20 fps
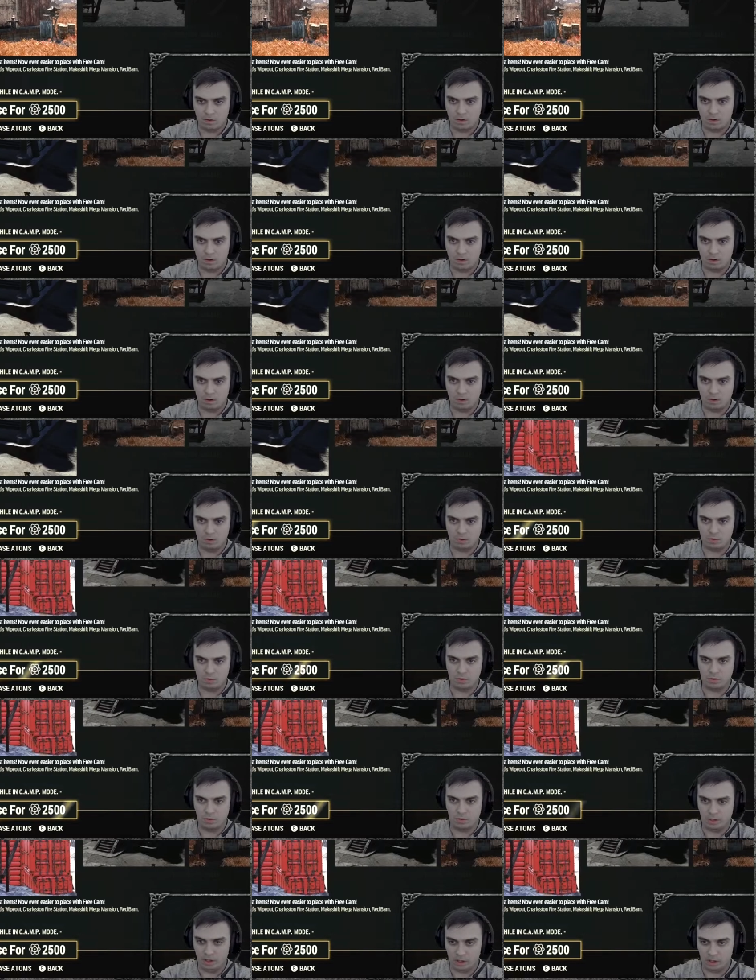Oh,
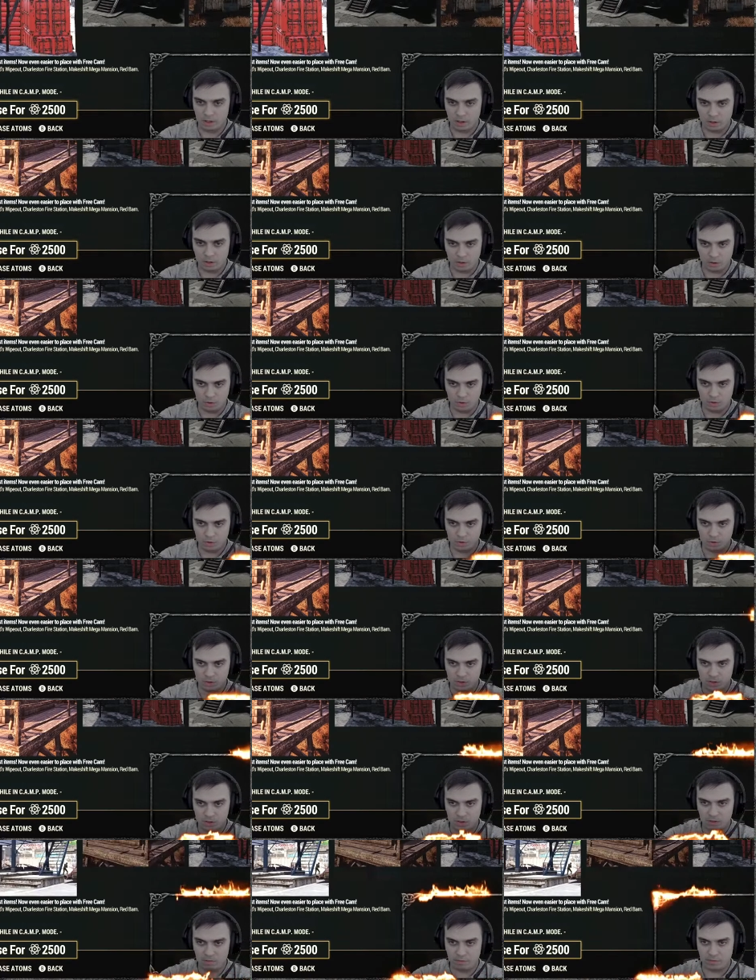so it includes
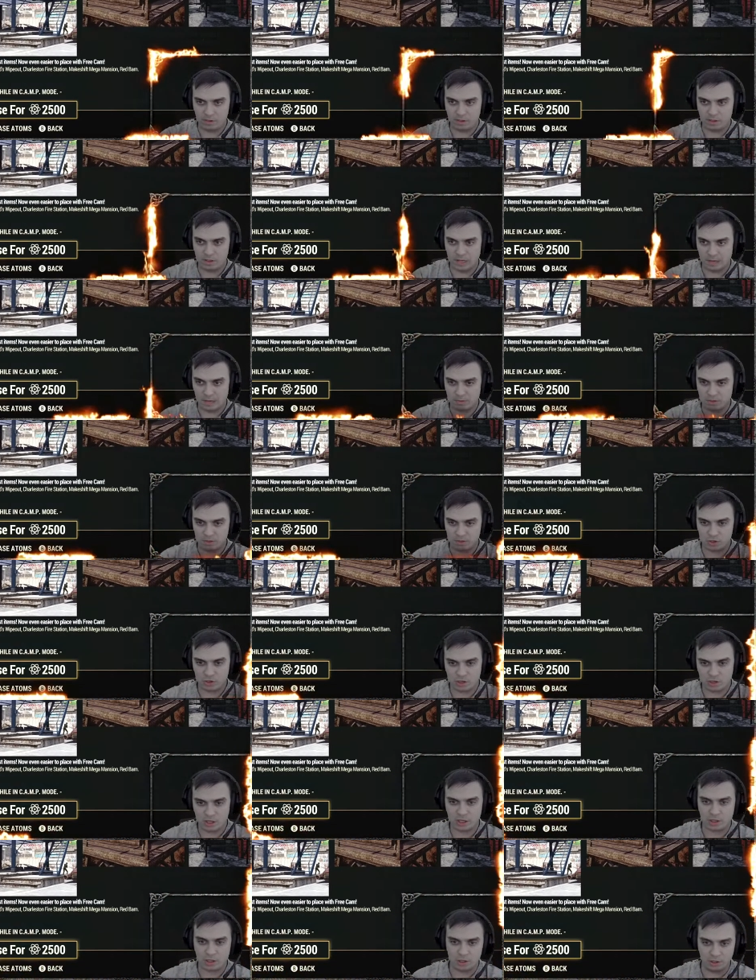different types of
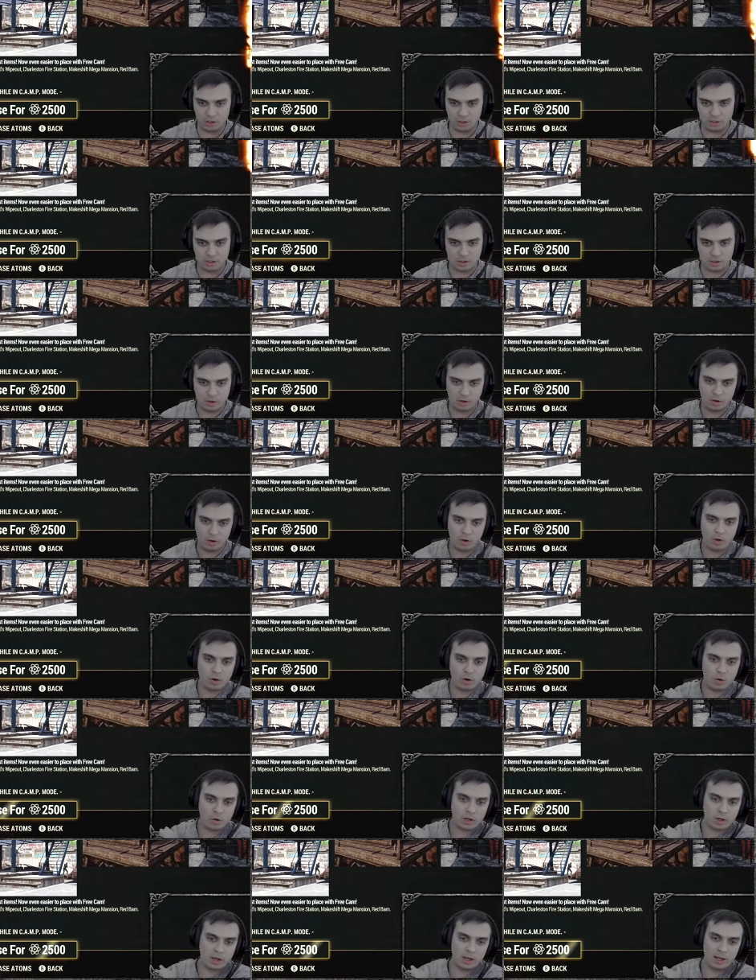structures.
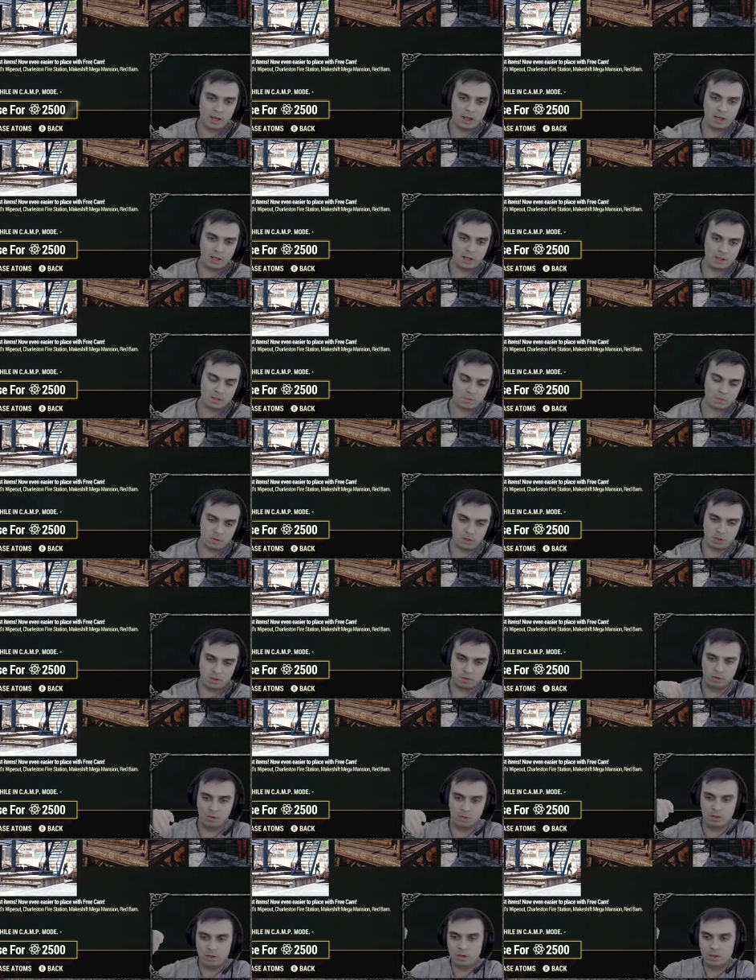Okay, that's pretty
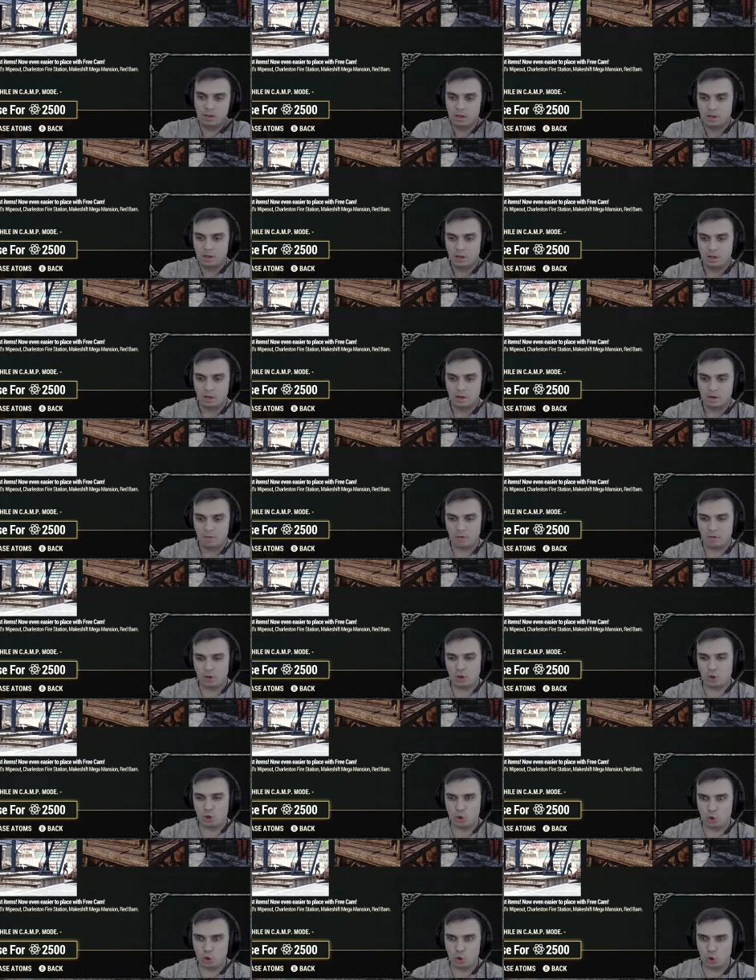cool. For
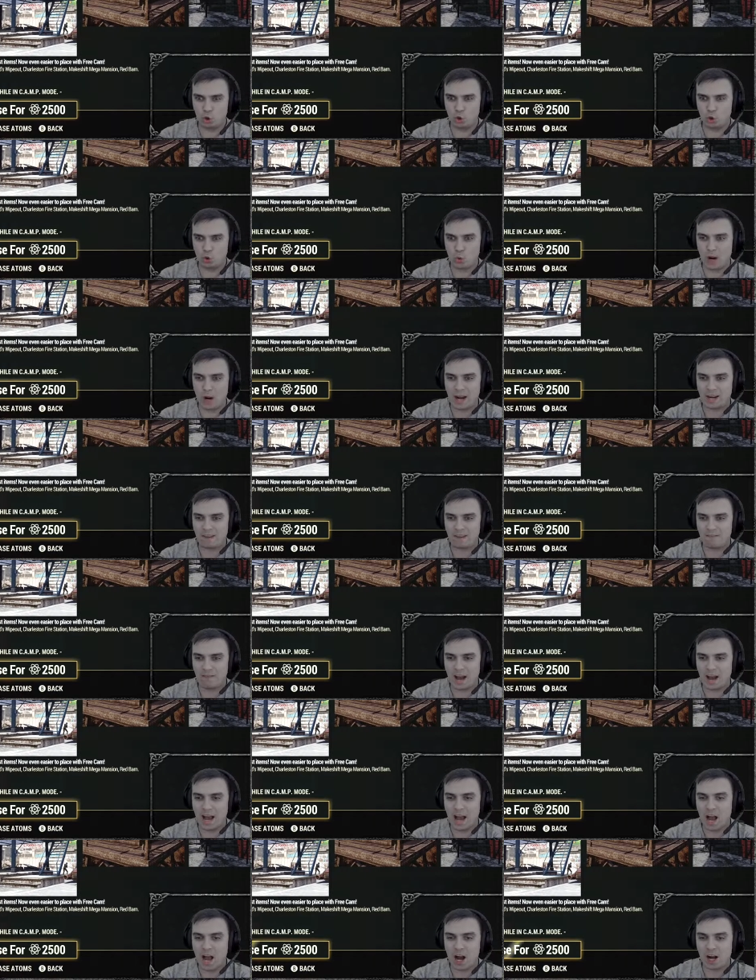
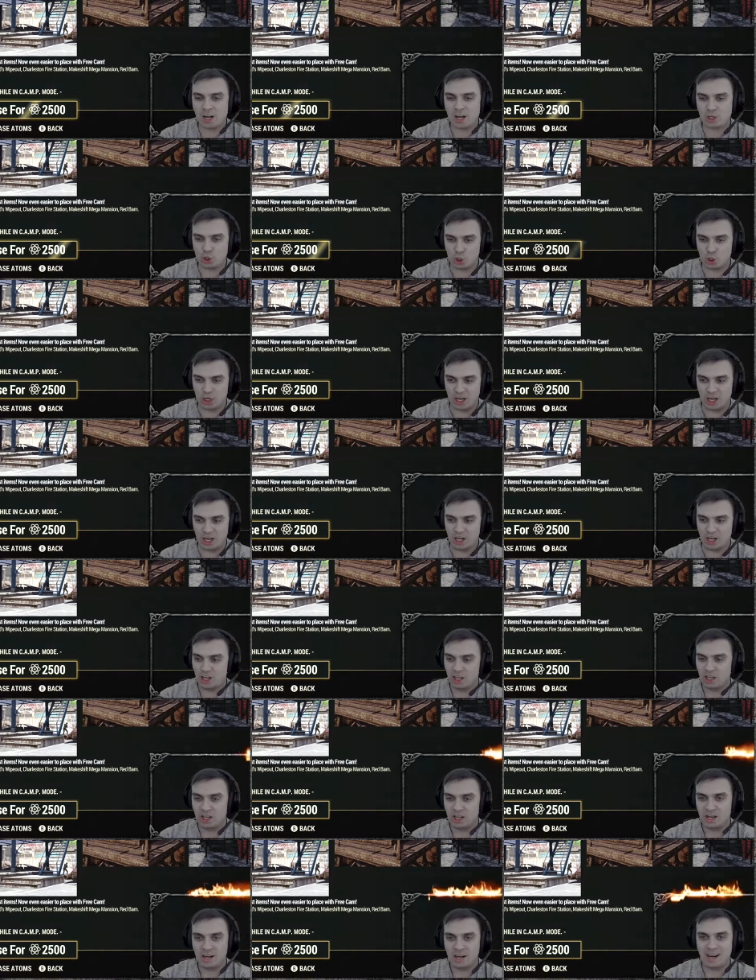twenty-five hundred.
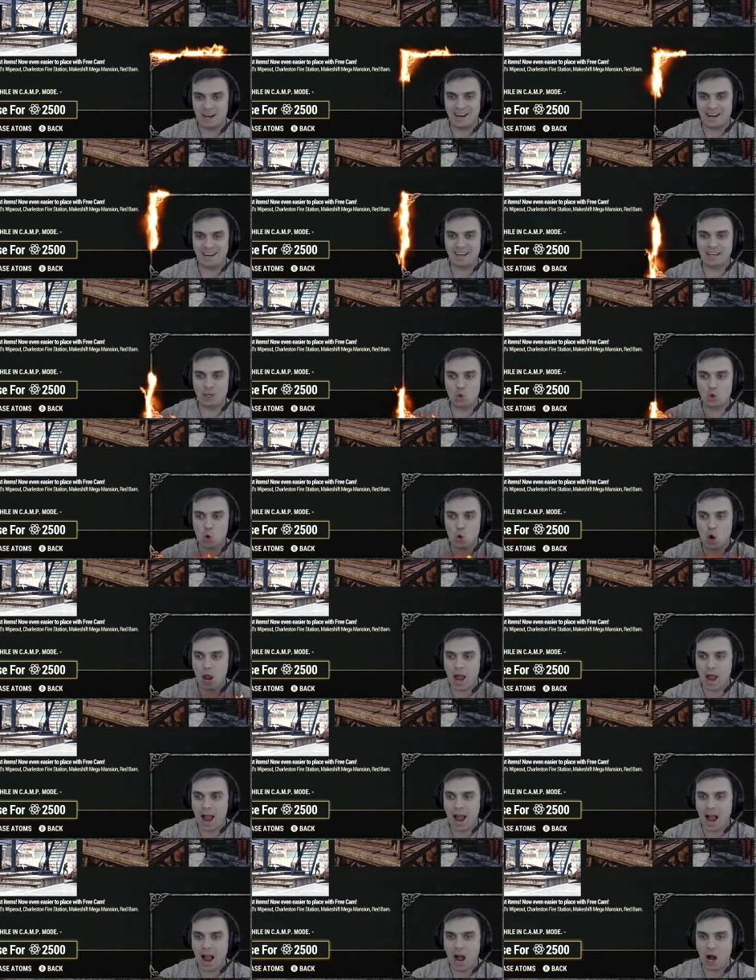
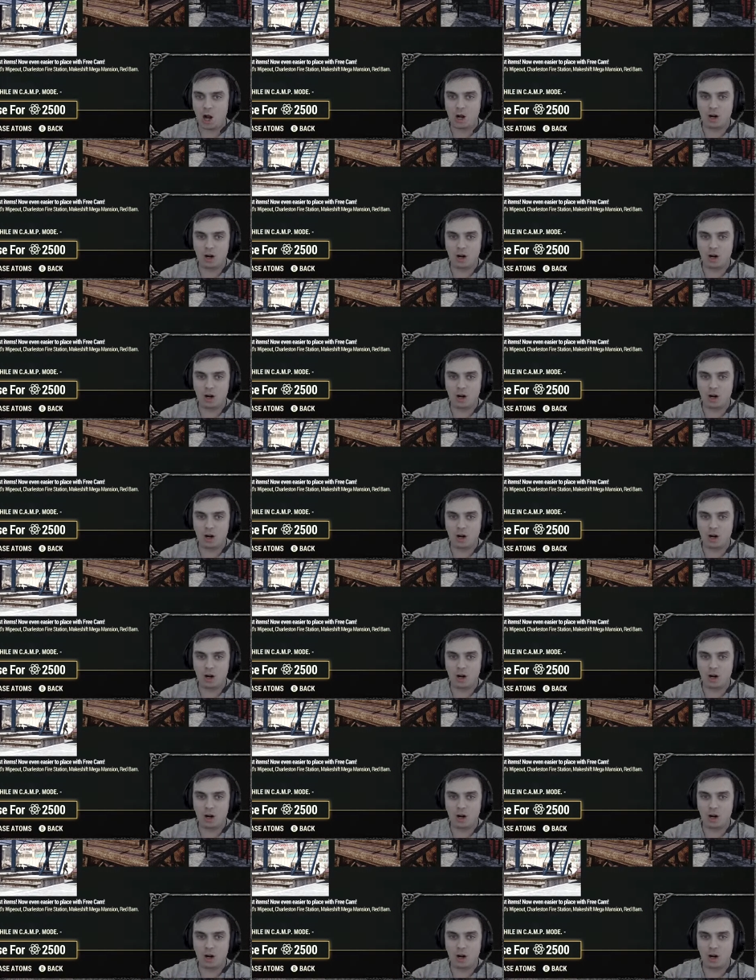Wow.